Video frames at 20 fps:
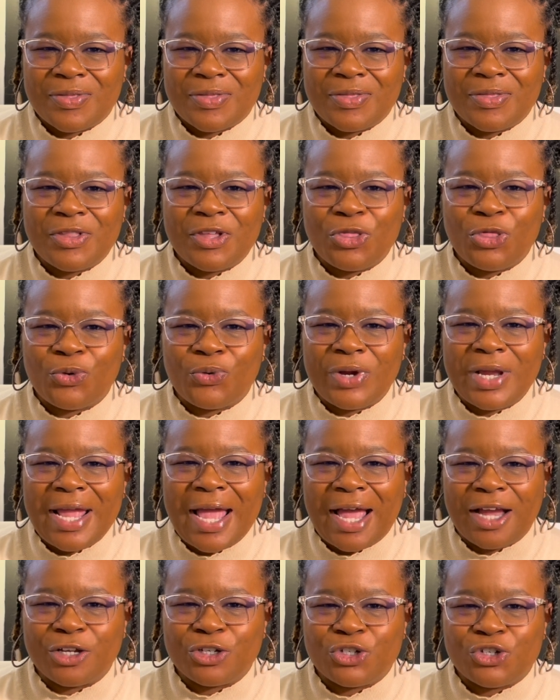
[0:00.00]
The
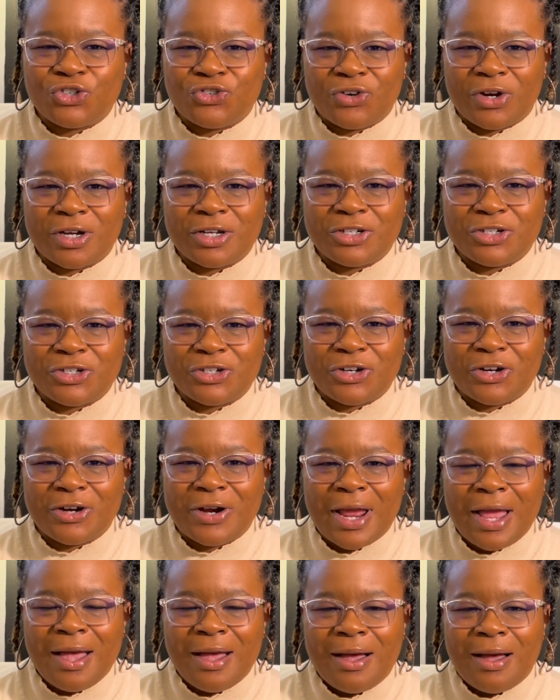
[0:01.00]
3-act structure,
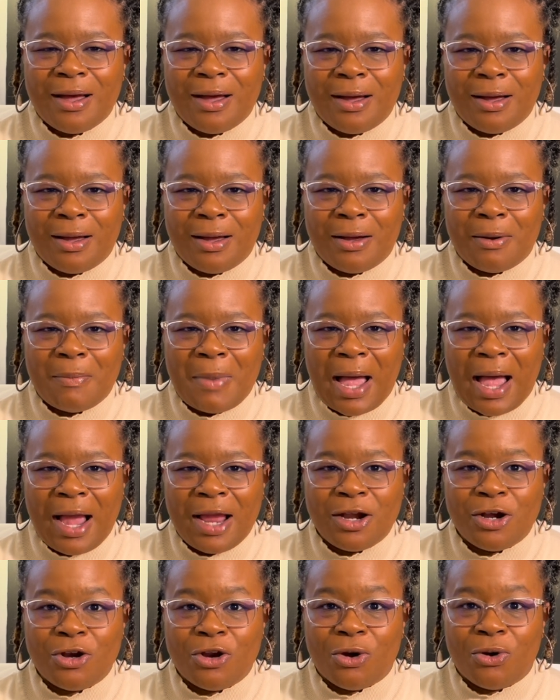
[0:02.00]
I
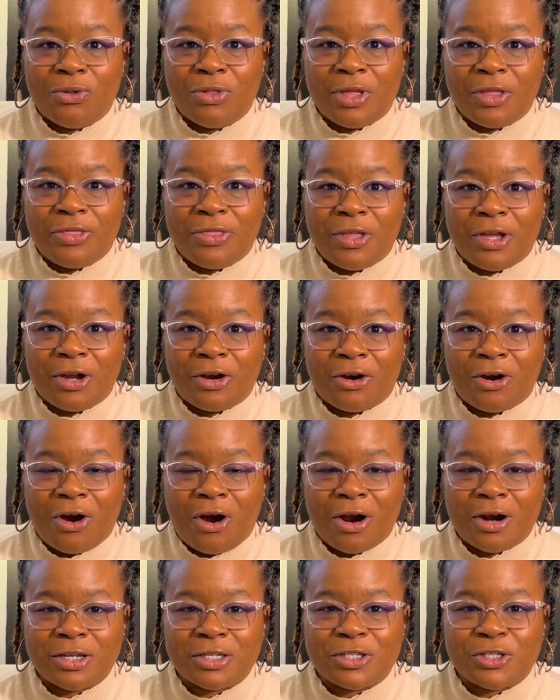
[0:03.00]
know that there
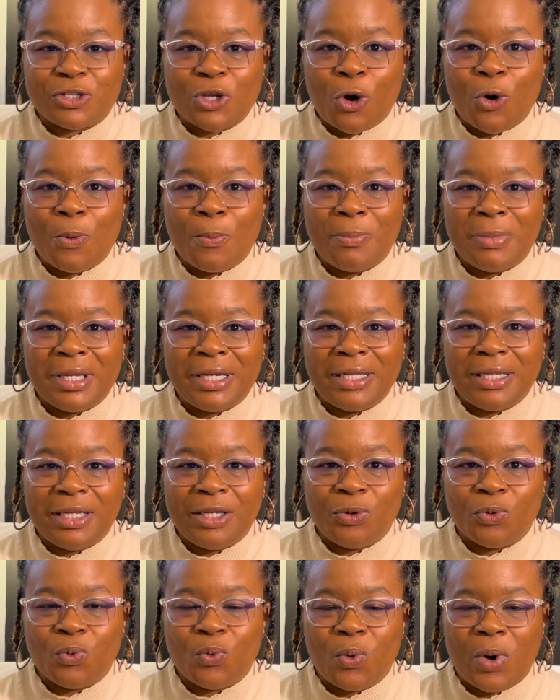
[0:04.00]
are so many
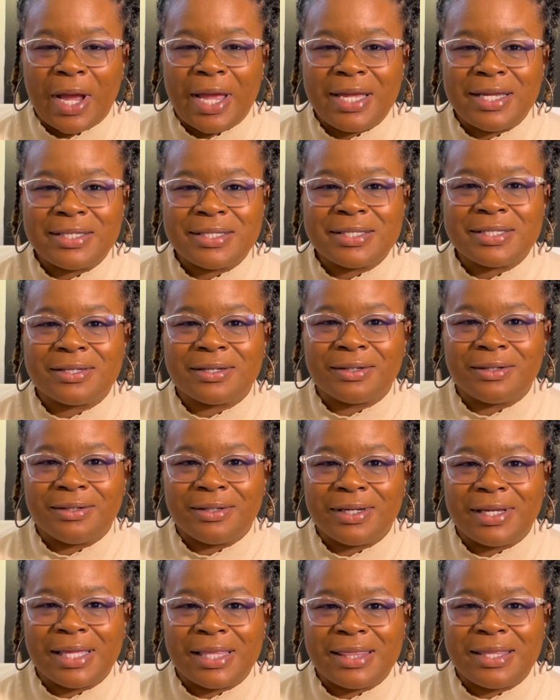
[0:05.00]
ways to
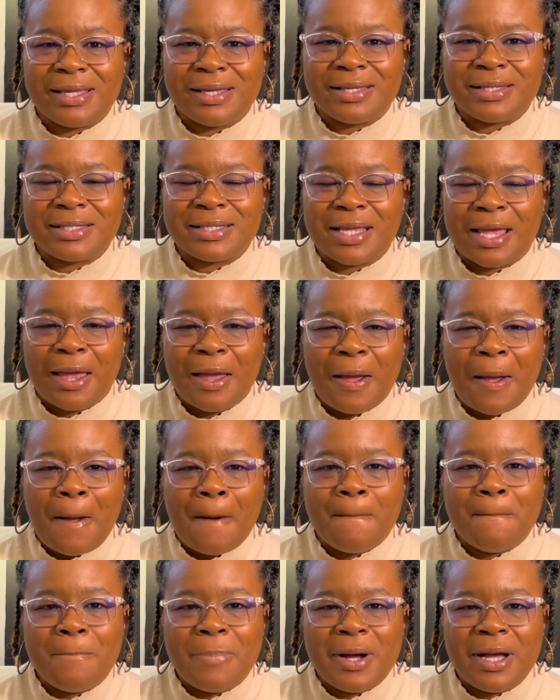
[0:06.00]
look at this,
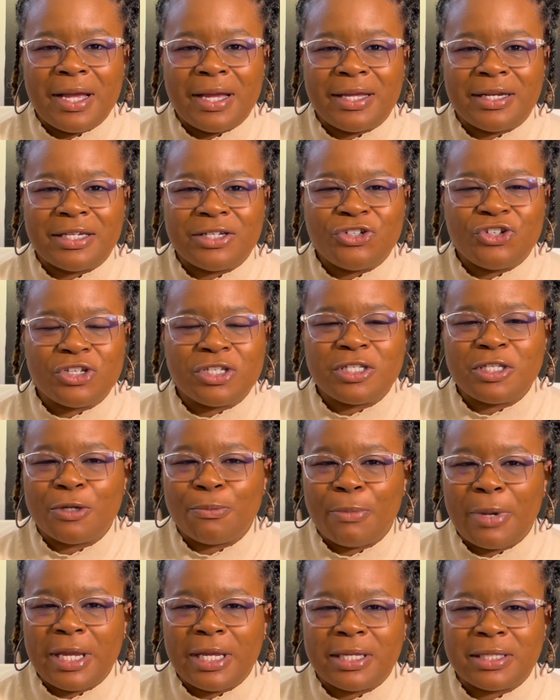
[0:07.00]
but just to
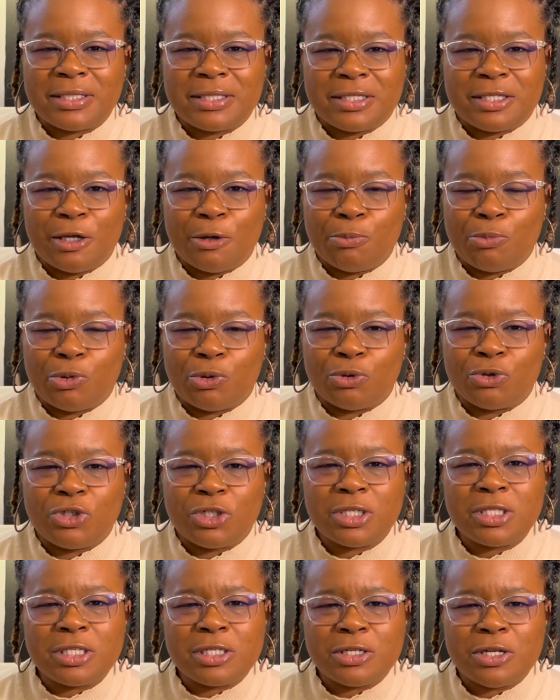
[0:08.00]
make it simple,
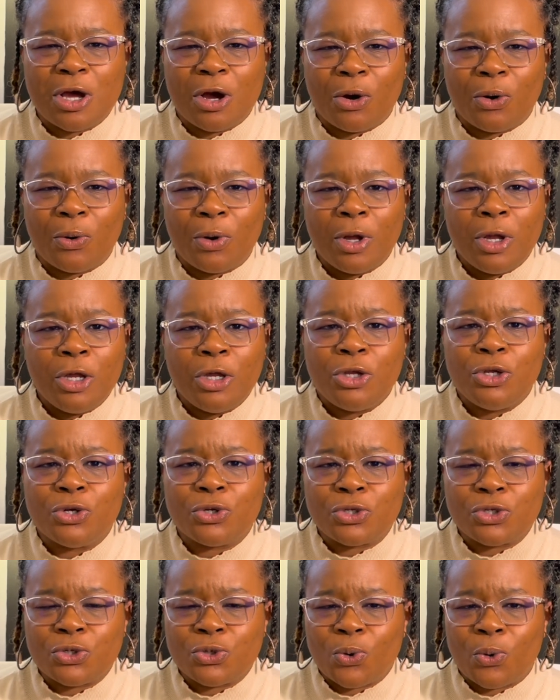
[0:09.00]
just know your
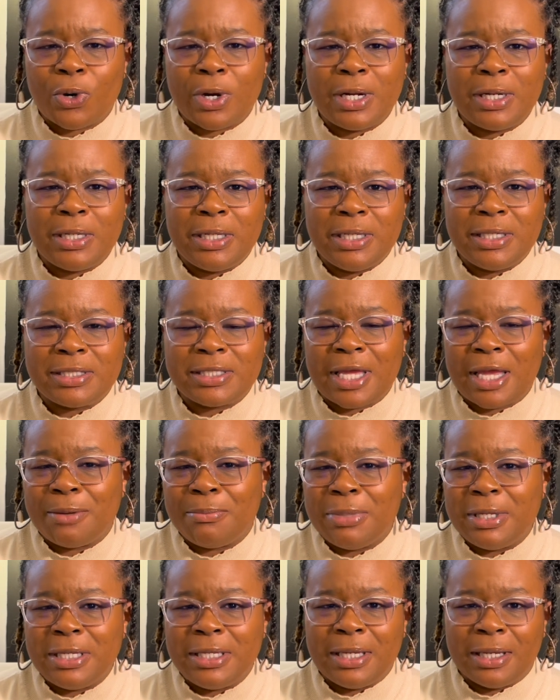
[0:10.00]
story needs a
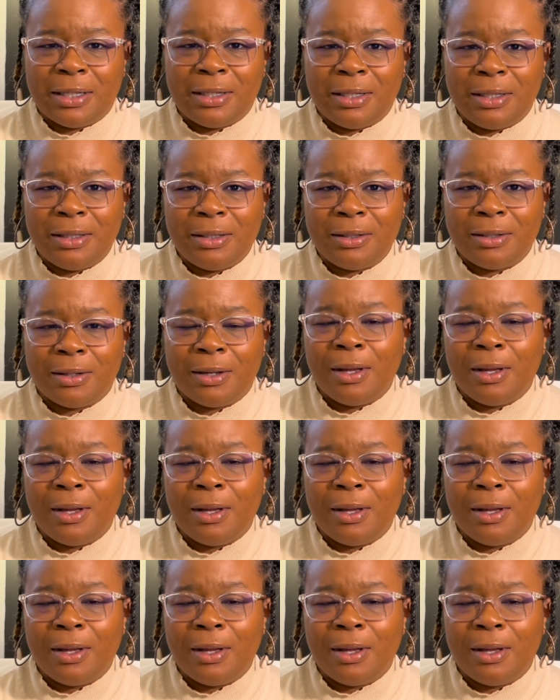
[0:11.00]
beginning,